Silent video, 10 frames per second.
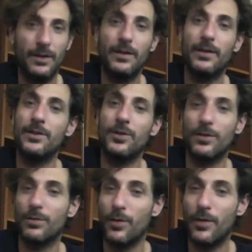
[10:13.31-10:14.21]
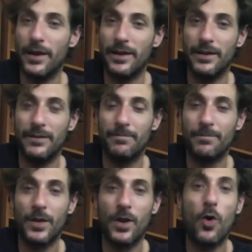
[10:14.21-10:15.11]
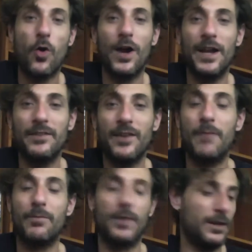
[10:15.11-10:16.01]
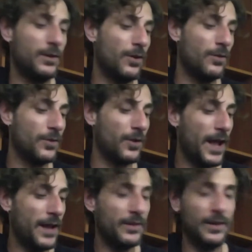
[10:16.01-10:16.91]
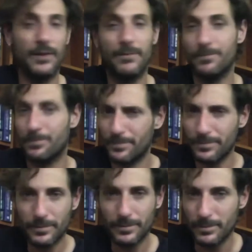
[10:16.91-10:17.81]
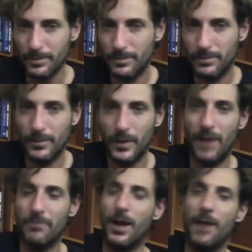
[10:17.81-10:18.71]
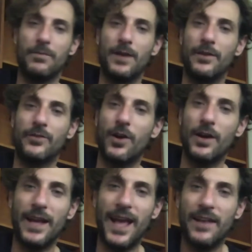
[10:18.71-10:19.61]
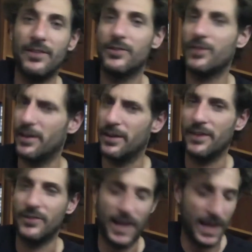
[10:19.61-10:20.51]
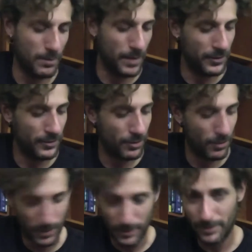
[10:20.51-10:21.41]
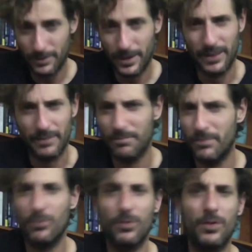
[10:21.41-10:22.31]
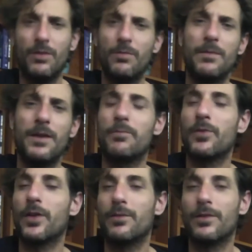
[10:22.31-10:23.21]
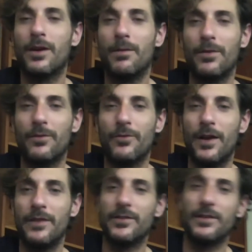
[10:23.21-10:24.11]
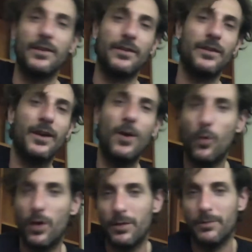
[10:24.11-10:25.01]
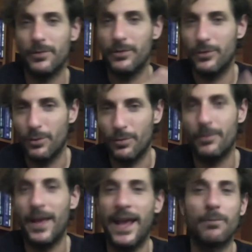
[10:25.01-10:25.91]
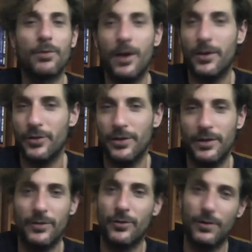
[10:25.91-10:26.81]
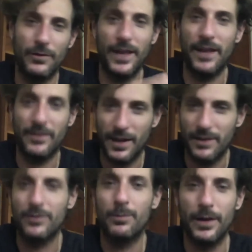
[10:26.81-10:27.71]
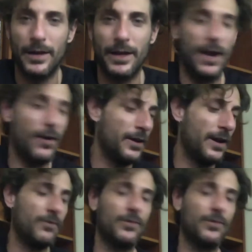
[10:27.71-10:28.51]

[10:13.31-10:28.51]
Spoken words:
you can throw that in, or anytime, like, if you're ending. I've got a song that ends on a nice A major chord, and maybe I'm playing with a couple of friends, and one of them's doing hand percussion. They're that's kind of spinning out, and I've,